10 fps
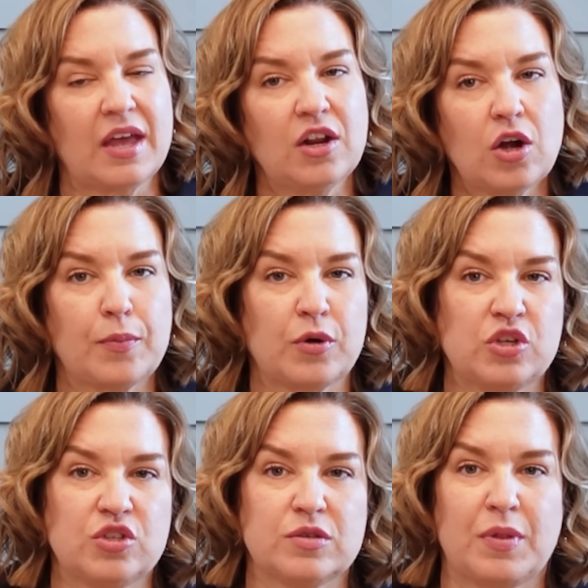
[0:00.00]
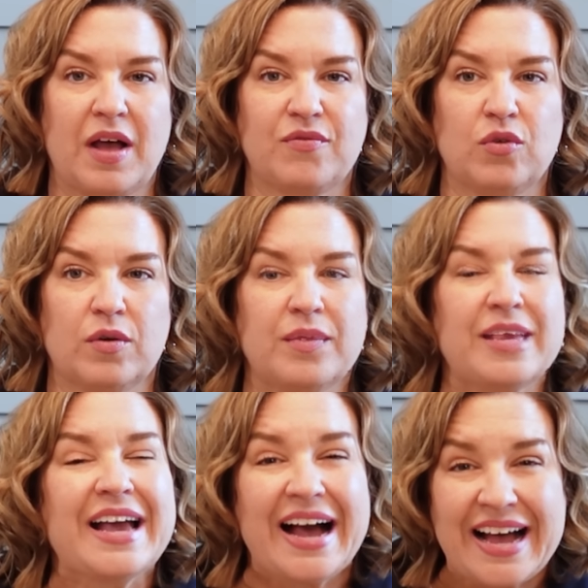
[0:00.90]
and an operations platform
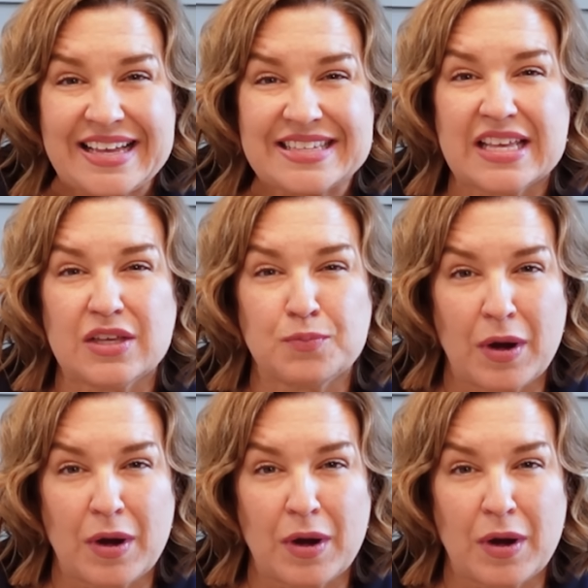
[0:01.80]
because they